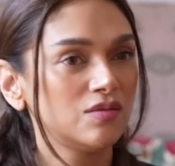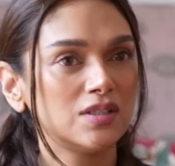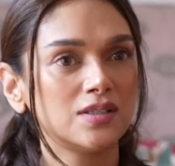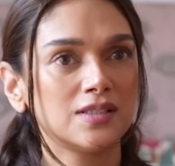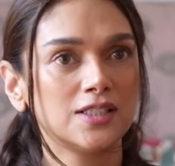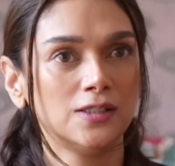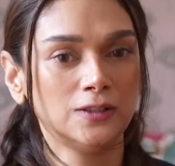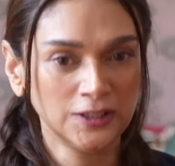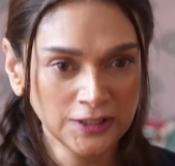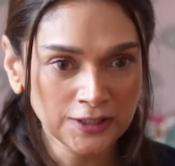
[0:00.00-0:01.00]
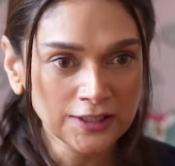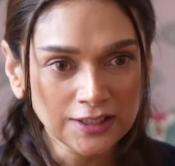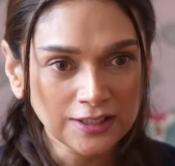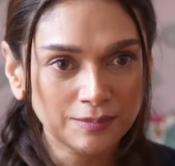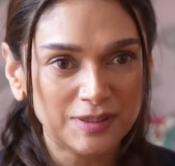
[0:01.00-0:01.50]
do want to say,
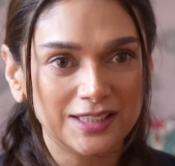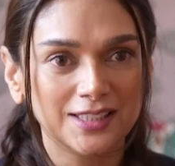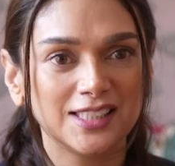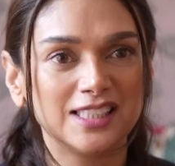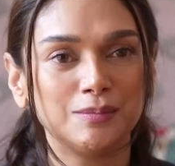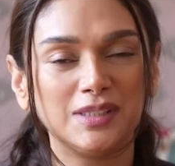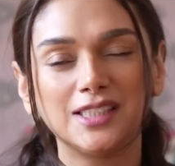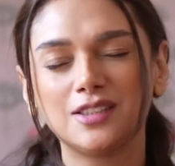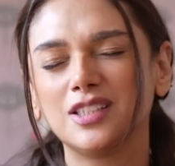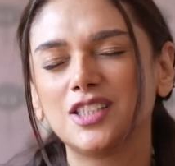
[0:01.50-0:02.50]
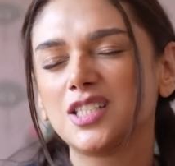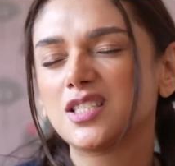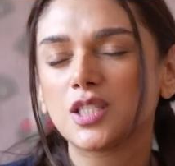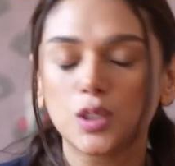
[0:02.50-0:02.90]
my didi came late today, she's